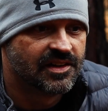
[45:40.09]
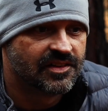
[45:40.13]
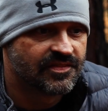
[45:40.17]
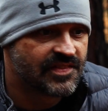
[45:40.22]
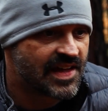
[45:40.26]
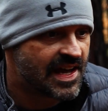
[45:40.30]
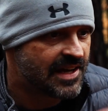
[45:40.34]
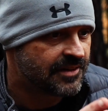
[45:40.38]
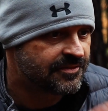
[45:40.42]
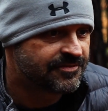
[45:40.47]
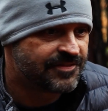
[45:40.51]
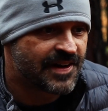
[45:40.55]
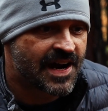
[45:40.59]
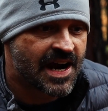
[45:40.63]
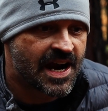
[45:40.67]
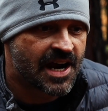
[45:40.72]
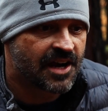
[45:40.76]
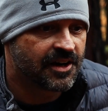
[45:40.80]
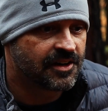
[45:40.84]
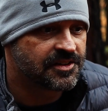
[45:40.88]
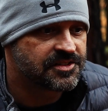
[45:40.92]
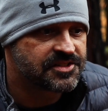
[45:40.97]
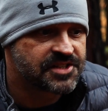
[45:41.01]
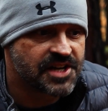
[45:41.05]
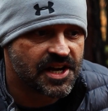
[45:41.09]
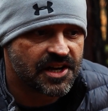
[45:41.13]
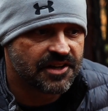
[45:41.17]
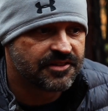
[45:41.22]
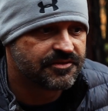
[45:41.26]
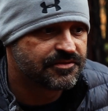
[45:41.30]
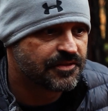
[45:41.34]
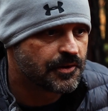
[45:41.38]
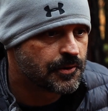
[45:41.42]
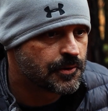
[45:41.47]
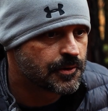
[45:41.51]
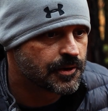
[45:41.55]
That fire is done
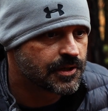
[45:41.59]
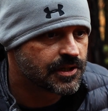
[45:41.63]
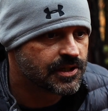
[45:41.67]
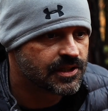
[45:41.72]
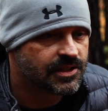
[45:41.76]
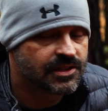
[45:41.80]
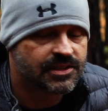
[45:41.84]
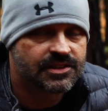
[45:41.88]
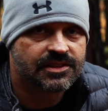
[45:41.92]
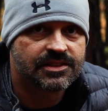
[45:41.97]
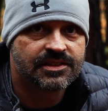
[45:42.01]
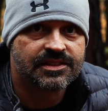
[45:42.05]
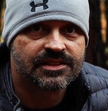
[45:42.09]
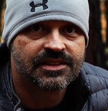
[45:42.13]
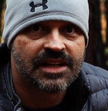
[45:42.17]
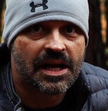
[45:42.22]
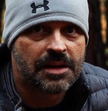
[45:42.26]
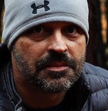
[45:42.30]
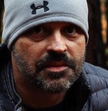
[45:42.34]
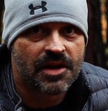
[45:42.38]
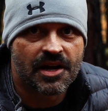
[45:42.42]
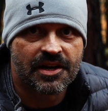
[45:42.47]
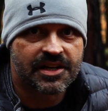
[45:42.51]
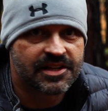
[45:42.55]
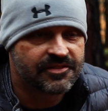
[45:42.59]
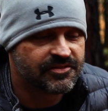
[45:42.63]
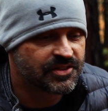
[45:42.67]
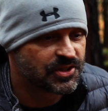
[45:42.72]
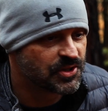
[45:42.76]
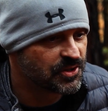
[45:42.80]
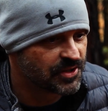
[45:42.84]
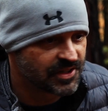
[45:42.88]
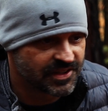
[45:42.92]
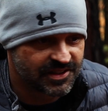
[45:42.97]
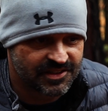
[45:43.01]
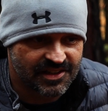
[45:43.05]
for. I'm not even
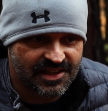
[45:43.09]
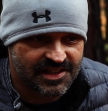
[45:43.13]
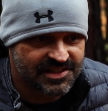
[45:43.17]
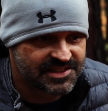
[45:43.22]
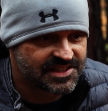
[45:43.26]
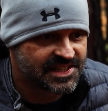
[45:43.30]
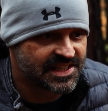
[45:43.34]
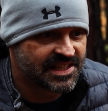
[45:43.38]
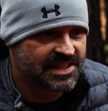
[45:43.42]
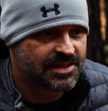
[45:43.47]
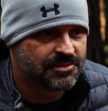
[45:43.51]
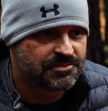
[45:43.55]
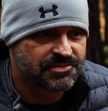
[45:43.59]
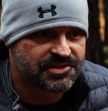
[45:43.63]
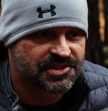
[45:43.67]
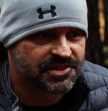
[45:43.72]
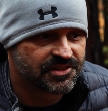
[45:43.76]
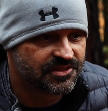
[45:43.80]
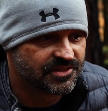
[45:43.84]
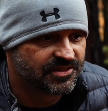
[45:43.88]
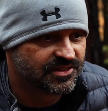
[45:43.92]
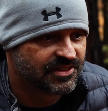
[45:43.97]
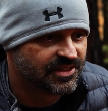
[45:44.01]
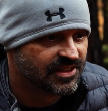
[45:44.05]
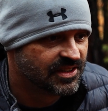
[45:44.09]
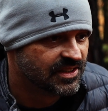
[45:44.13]
going to attempt to